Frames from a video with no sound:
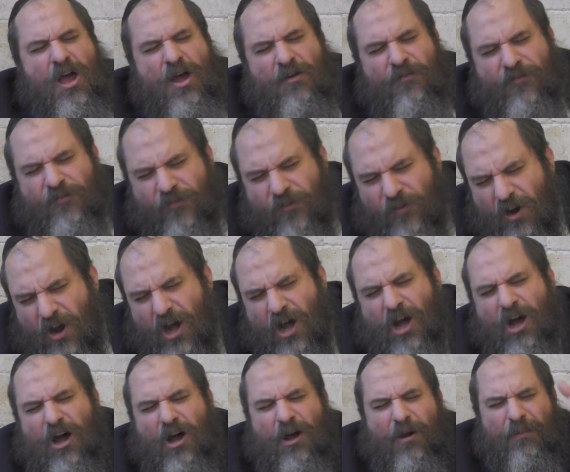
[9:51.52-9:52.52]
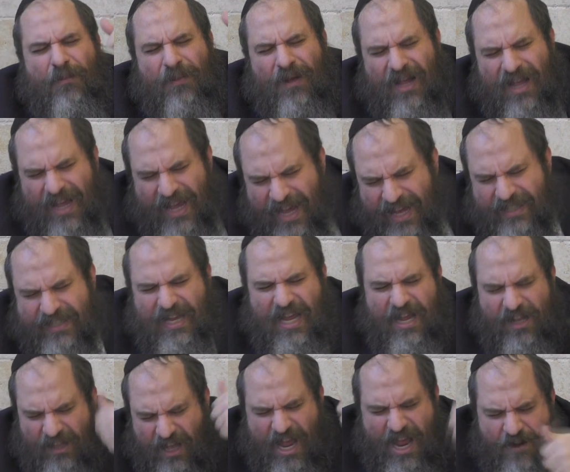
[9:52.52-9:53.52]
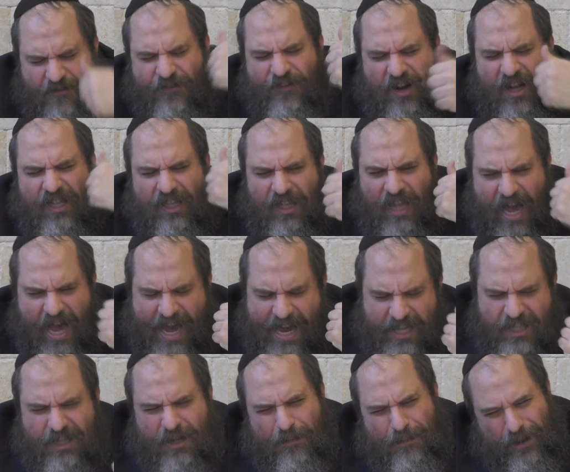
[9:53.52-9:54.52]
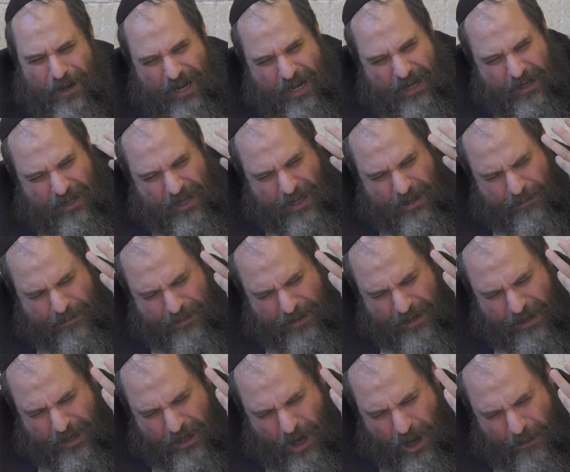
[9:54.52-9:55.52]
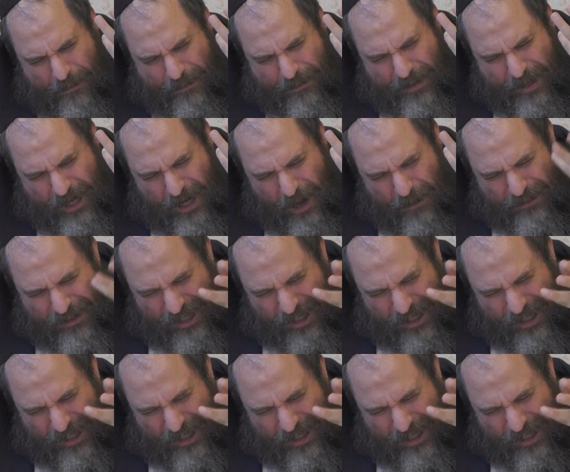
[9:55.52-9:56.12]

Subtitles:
from his infinite light, but it becomes